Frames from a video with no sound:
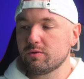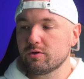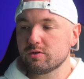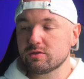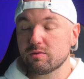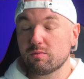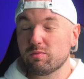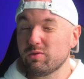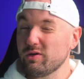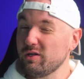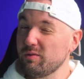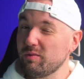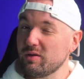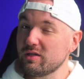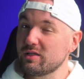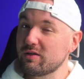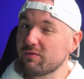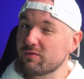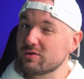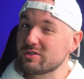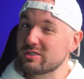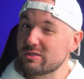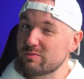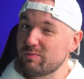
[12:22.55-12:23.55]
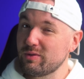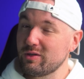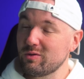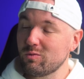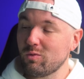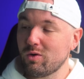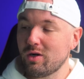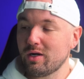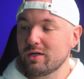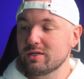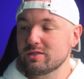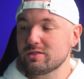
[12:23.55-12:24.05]
There's a pretty big difference
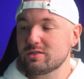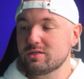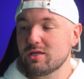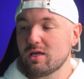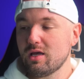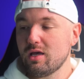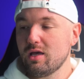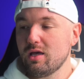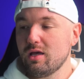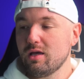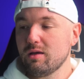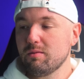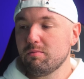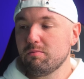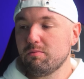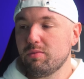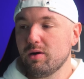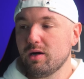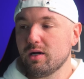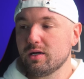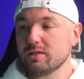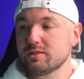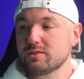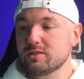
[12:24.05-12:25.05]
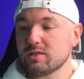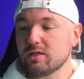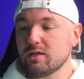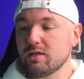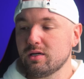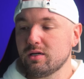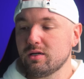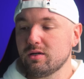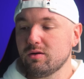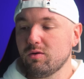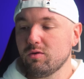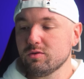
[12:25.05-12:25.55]
spin wise, but
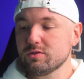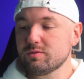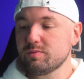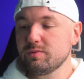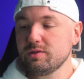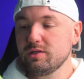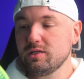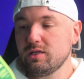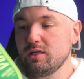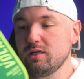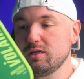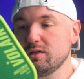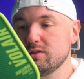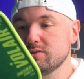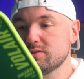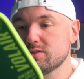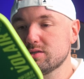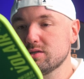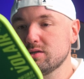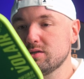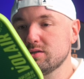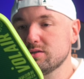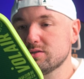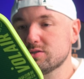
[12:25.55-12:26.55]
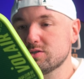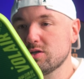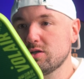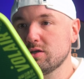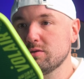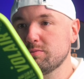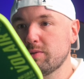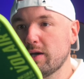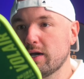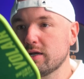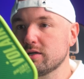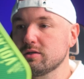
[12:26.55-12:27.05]
ultimately it's a
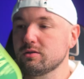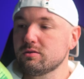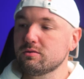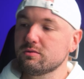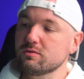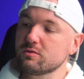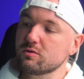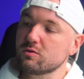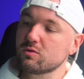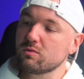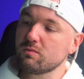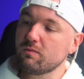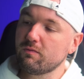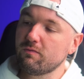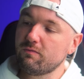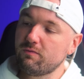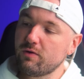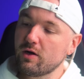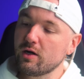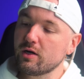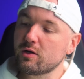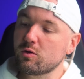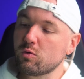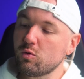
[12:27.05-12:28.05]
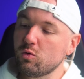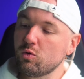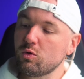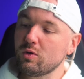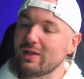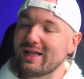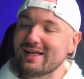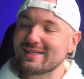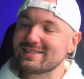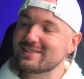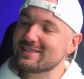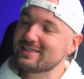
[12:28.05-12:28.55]
solid paddle. Very
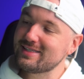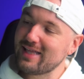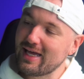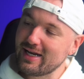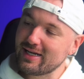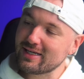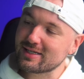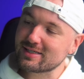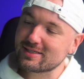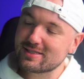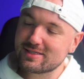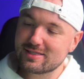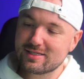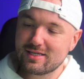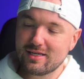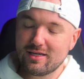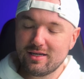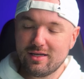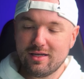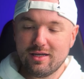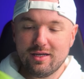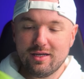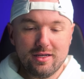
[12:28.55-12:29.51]
cool aesthetics.